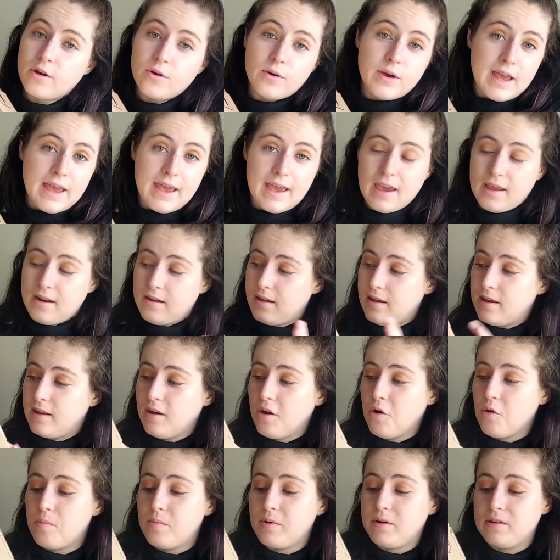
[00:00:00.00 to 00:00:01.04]
go ahead and
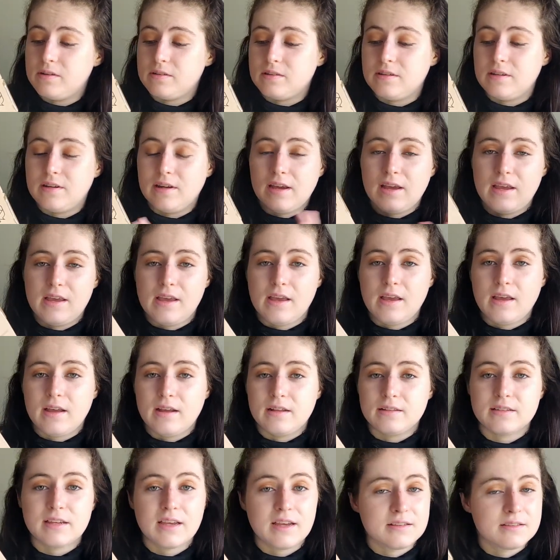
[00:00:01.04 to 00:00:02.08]
open it today
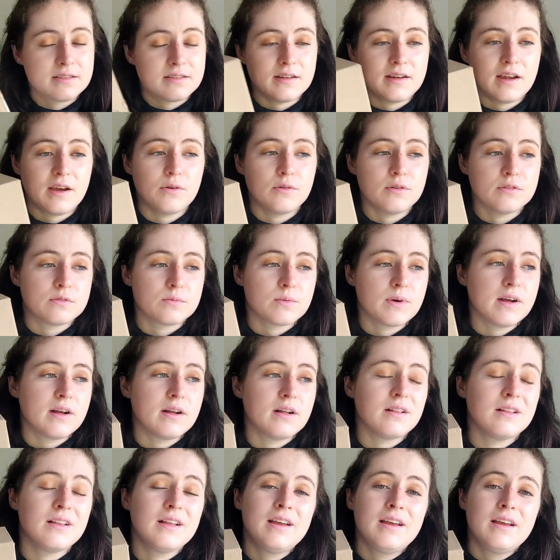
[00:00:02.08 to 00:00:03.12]
and test it out as
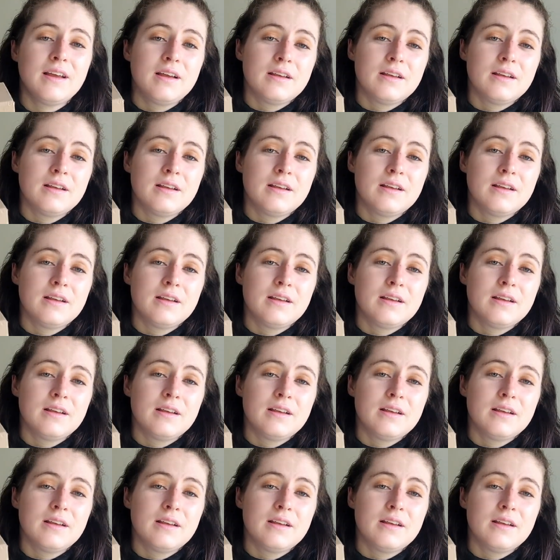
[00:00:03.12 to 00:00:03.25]
well.